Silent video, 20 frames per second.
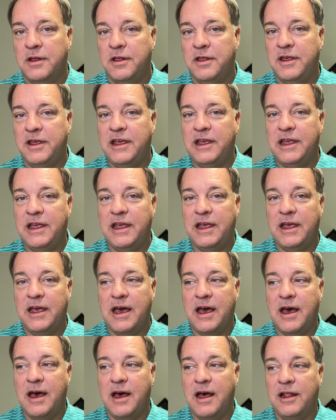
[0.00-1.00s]
The
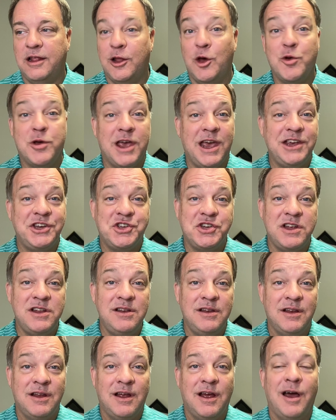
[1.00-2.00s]

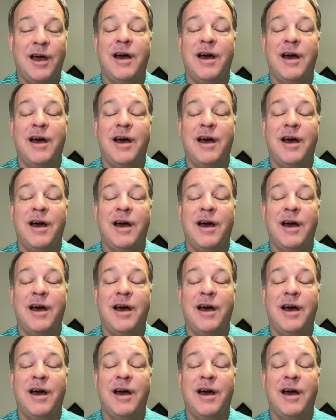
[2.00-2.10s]
location